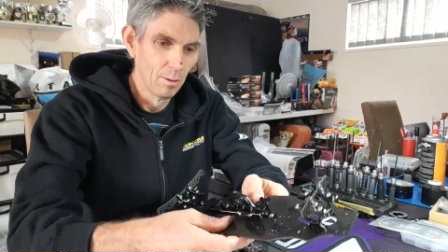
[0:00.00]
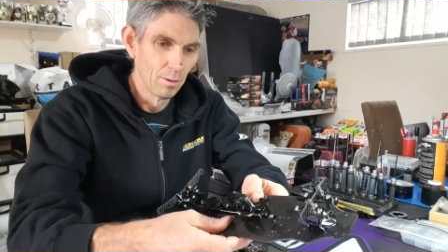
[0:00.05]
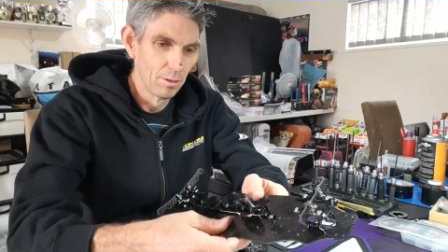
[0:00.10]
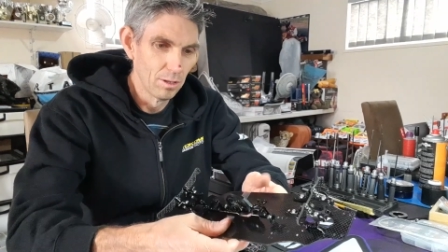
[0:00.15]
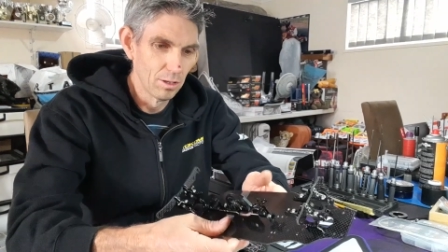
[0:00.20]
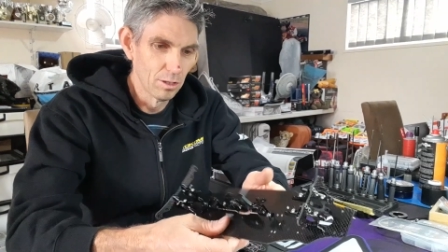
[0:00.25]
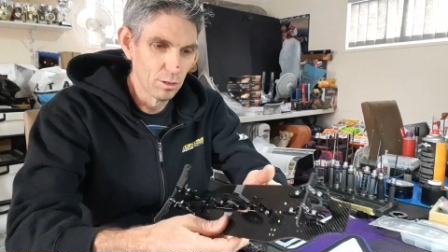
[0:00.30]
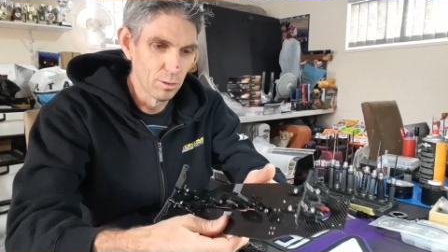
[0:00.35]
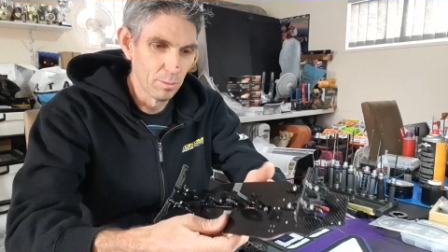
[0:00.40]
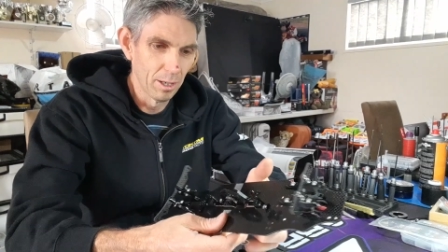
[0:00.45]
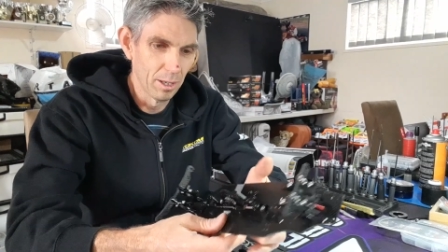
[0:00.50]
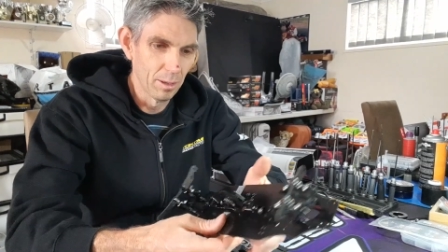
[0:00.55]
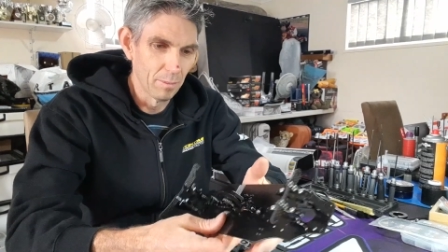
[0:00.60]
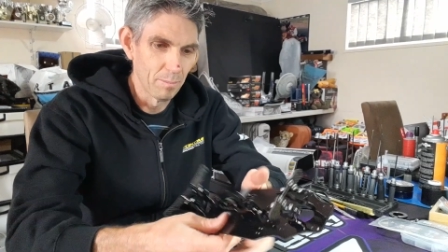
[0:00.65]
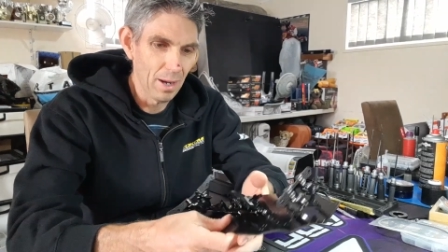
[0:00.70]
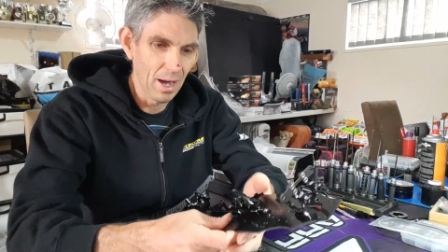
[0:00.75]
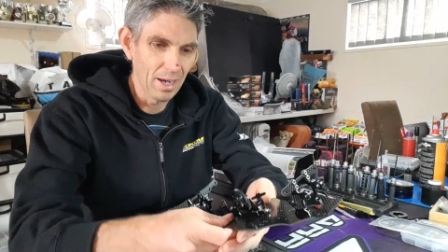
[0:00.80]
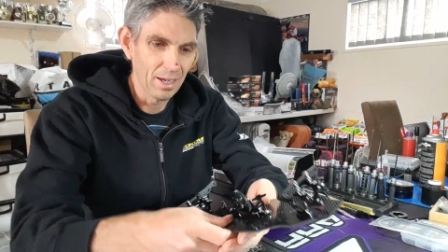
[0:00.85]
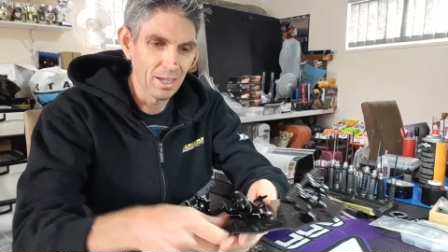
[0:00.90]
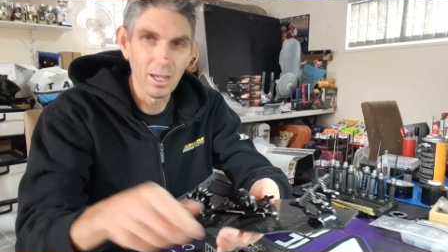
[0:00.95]
use a bit of
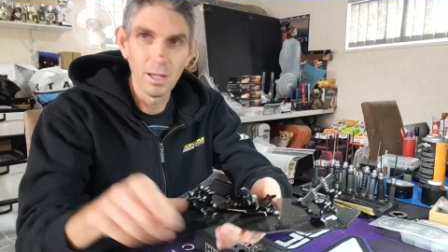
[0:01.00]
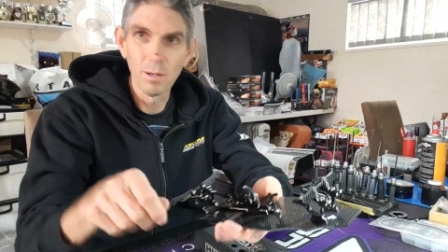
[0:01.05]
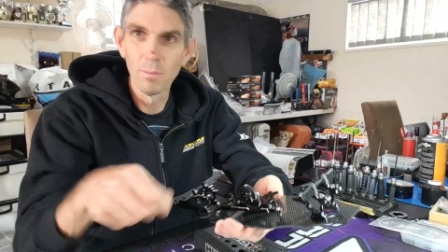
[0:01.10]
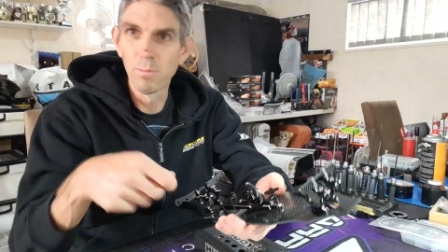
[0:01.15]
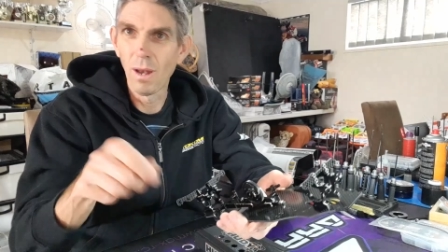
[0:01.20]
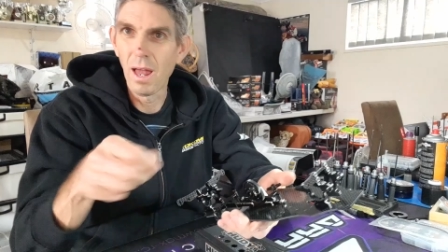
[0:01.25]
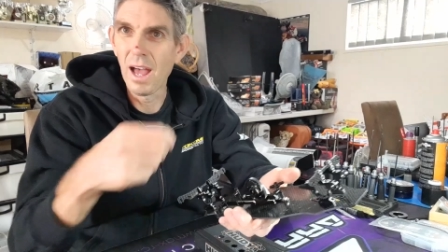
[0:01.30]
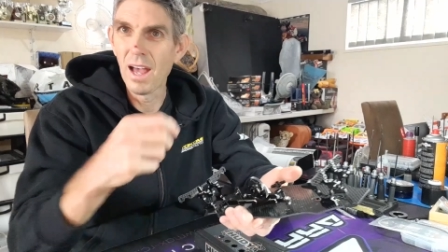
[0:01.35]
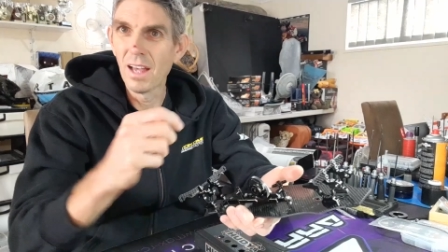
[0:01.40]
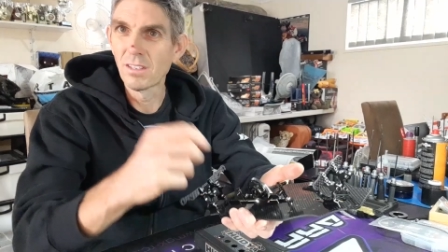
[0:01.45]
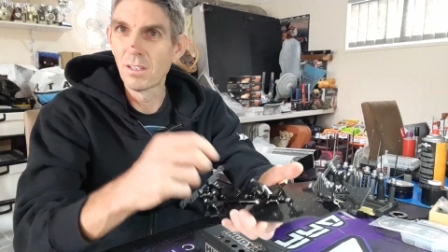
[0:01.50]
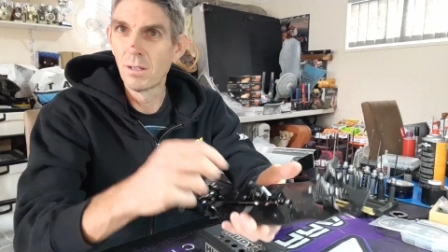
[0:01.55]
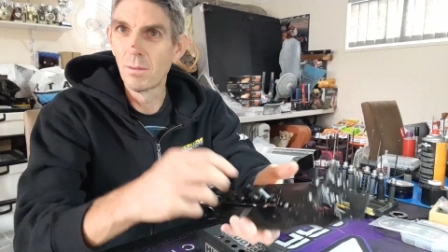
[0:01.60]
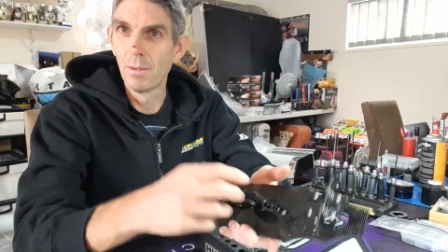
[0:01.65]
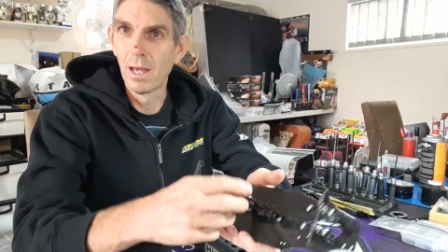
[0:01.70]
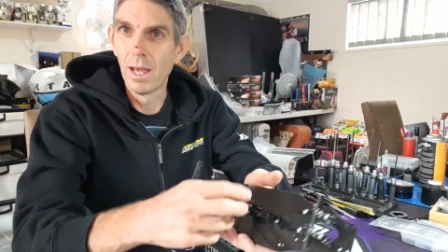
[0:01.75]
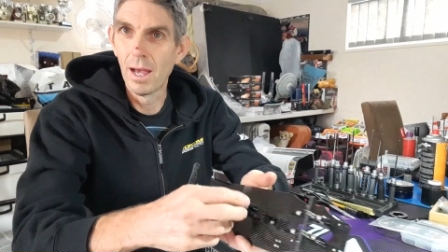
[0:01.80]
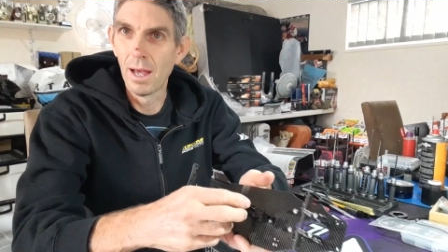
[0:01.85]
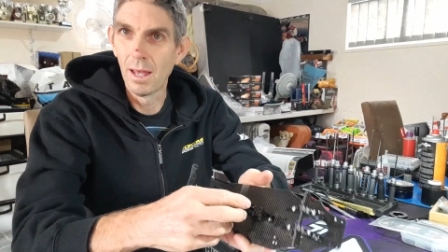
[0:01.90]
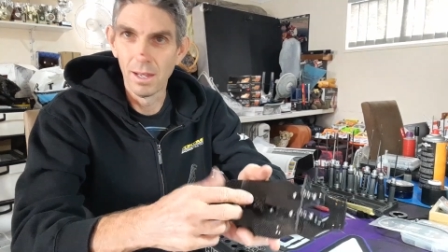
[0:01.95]
buggy, blast them
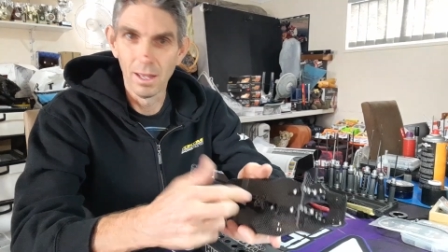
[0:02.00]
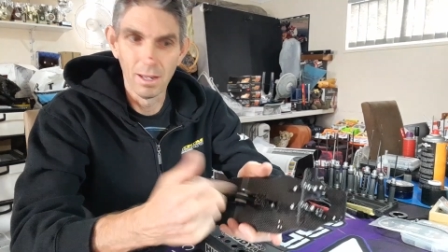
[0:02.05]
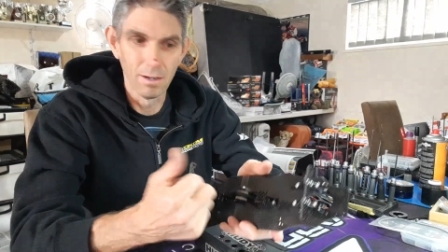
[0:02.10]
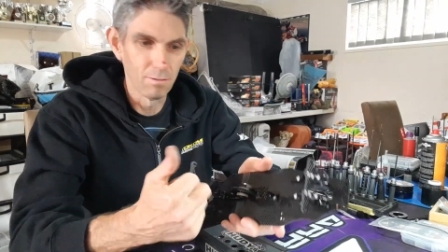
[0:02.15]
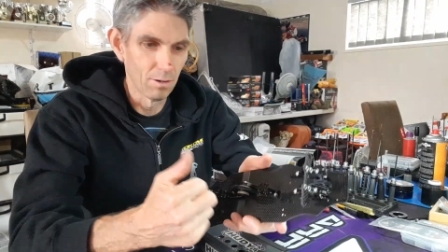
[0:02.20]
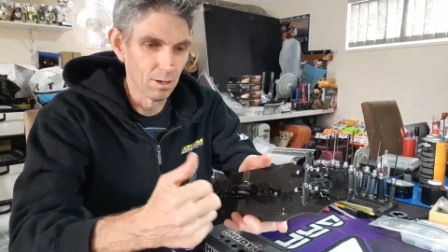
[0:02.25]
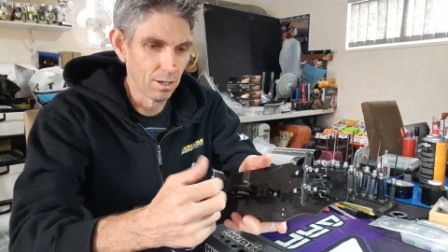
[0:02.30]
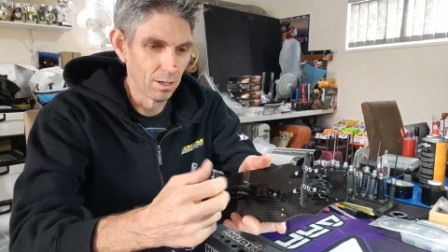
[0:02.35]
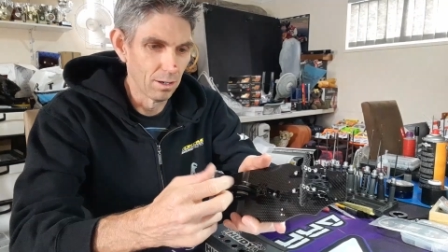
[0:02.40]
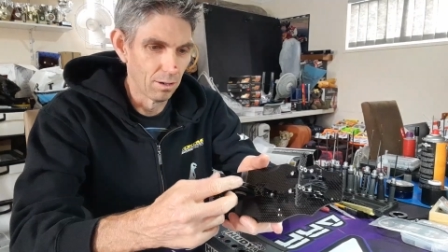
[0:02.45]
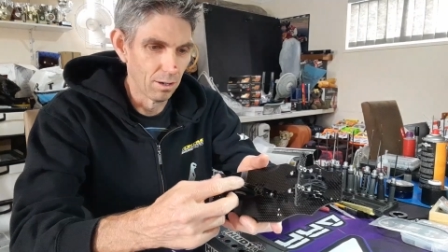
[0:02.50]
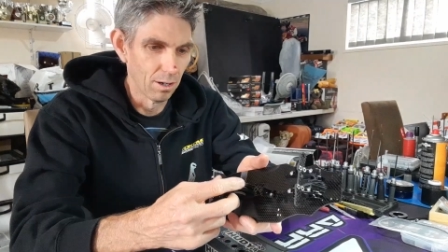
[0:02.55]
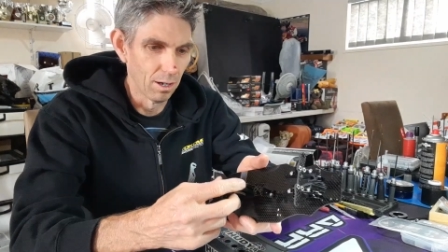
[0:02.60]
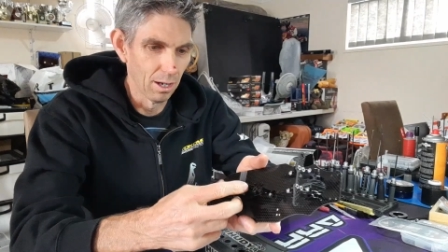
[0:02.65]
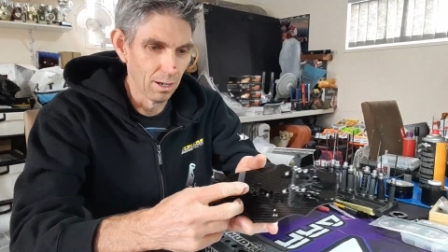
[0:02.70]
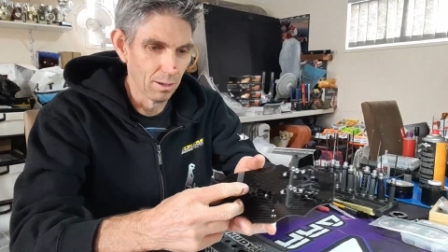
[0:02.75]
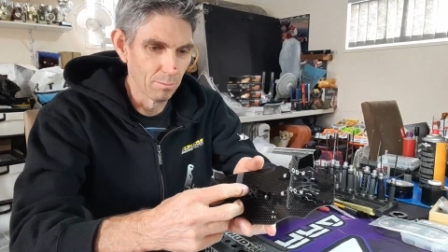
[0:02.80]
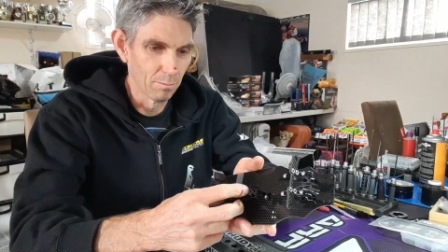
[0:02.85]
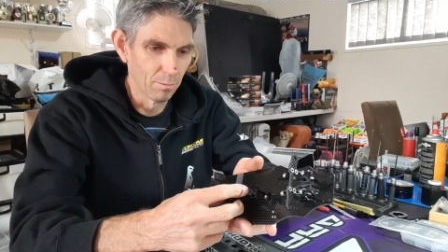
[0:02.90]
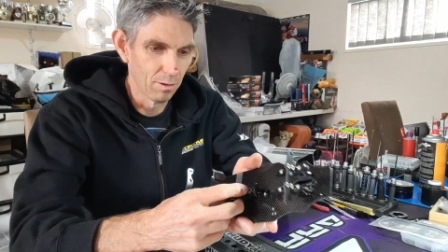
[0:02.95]
out, and then
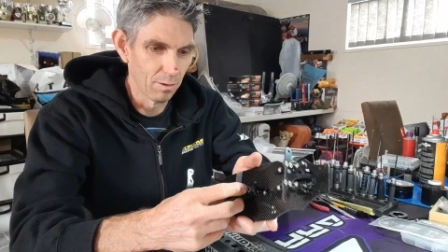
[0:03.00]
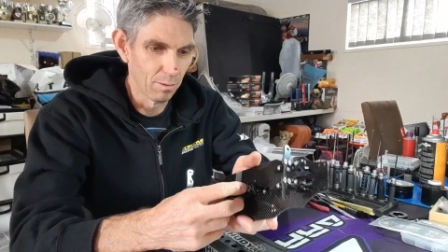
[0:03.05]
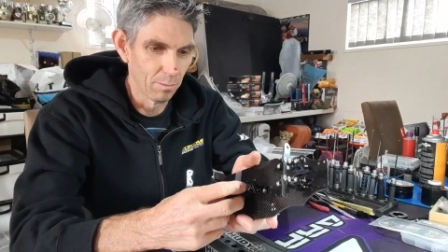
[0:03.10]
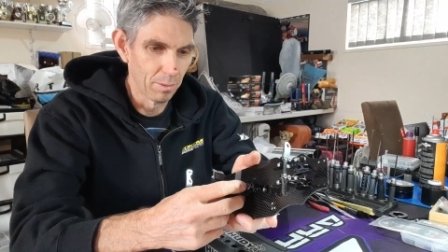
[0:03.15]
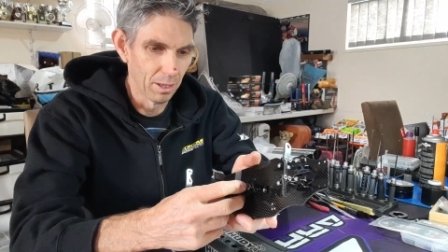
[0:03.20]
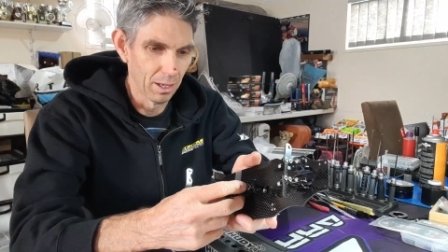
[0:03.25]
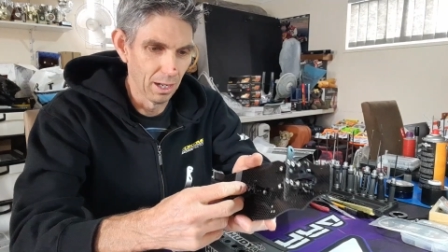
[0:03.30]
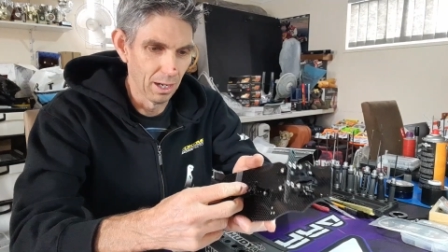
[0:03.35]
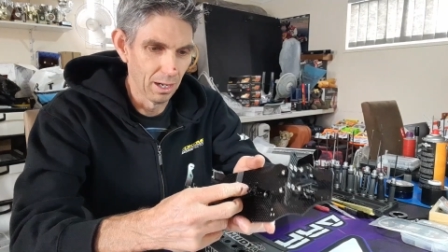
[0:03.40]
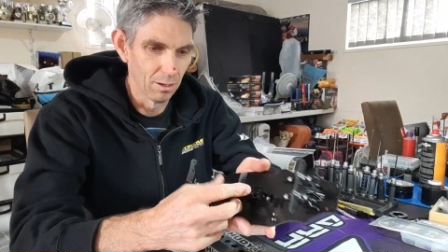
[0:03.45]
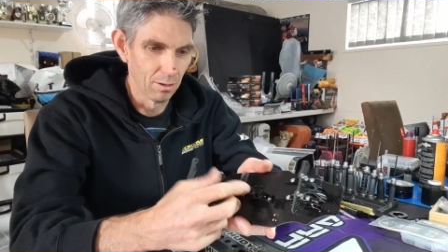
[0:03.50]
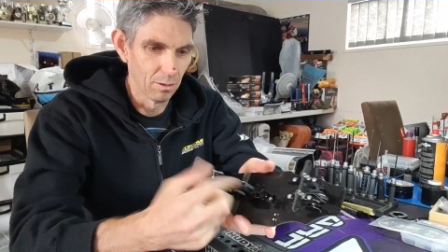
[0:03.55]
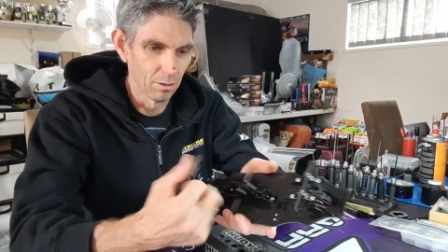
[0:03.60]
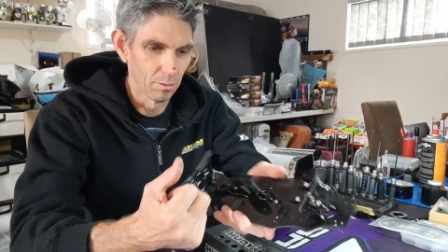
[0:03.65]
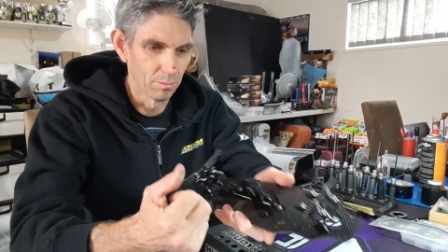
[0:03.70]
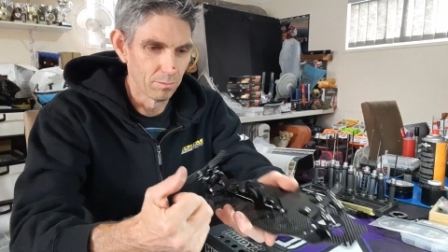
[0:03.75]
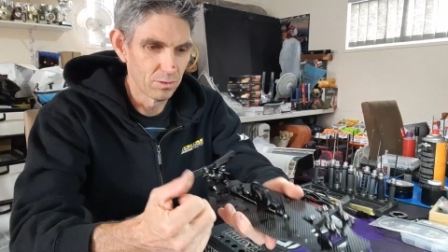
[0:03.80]
re-oil them with a bit of lube.